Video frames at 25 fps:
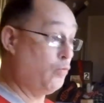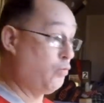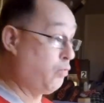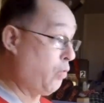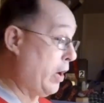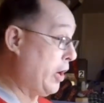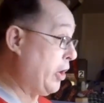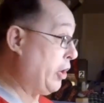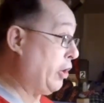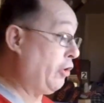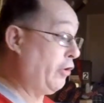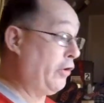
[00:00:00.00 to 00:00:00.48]

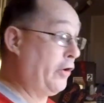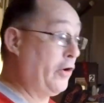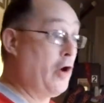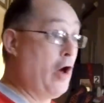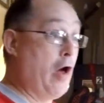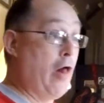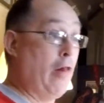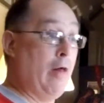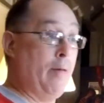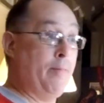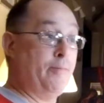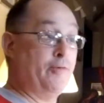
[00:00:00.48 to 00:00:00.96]
wire it
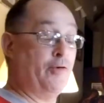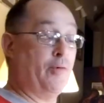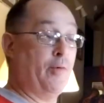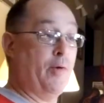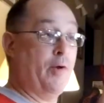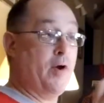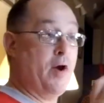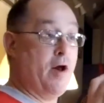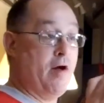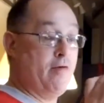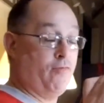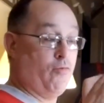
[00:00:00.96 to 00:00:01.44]
all up to
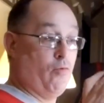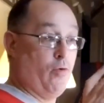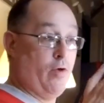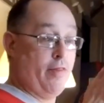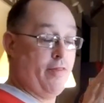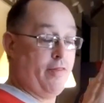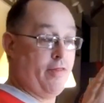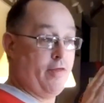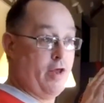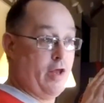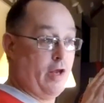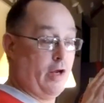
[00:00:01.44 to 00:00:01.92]
run off
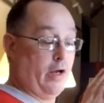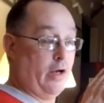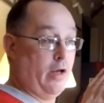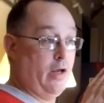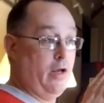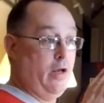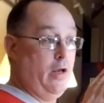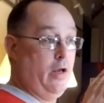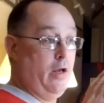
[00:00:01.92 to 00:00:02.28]
one thing.